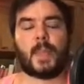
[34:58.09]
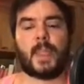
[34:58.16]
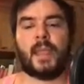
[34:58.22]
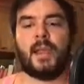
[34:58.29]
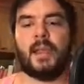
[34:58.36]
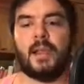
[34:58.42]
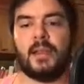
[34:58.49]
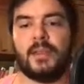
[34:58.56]

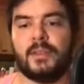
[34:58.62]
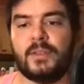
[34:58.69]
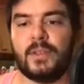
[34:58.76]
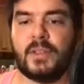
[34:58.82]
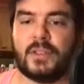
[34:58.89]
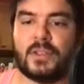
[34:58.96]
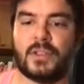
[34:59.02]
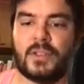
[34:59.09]

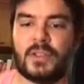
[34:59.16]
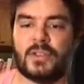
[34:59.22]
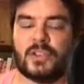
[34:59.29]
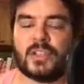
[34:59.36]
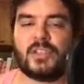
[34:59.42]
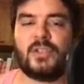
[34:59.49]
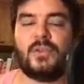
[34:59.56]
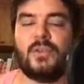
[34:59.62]
And
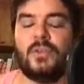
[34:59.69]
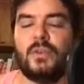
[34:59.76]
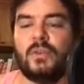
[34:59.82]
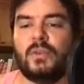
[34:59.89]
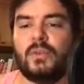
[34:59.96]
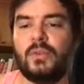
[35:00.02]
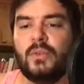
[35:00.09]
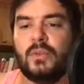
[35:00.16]
just to
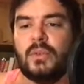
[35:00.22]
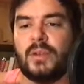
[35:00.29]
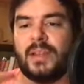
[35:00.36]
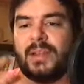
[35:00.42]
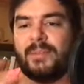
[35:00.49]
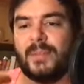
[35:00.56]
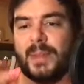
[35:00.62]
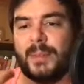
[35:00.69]
to
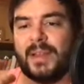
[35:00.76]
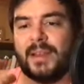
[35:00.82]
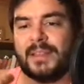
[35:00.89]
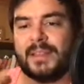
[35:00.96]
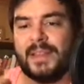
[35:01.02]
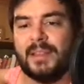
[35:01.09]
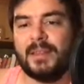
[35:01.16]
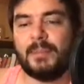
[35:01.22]
like maybe understand it